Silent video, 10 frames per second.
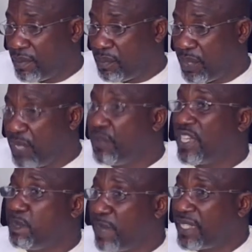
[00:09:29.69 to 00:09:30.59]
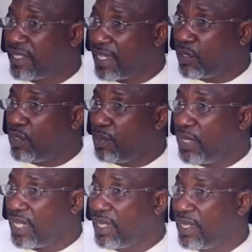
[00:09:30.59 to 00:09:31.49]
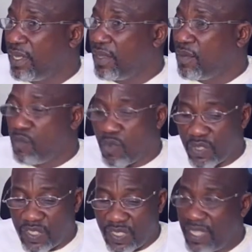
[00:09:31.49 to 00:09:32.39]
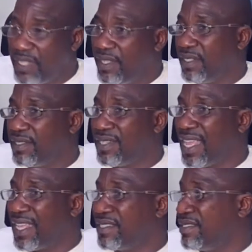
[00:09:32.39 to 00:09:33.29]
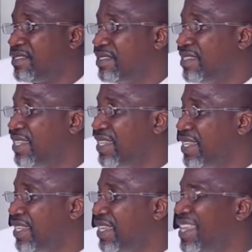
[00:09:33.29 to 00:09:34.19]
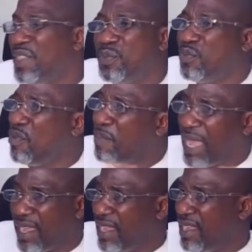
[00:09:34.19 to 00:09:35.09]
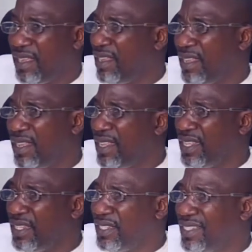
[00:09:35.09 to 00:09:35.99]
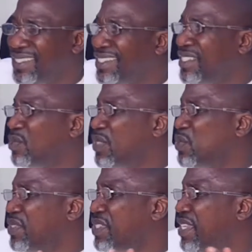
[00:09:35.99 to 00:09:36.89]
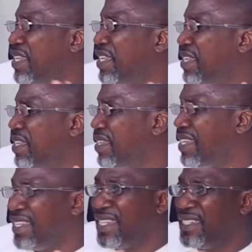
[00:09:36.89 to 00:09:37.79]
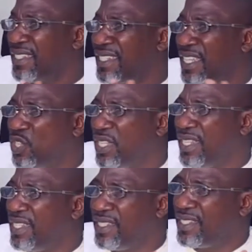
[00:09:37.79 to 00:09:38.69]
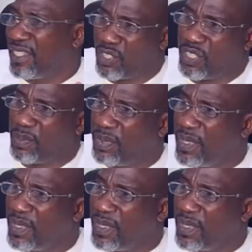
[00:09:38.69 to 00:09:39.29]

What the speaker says: be respected globally, must see this as a throwback. This is what you see in a dictatorship.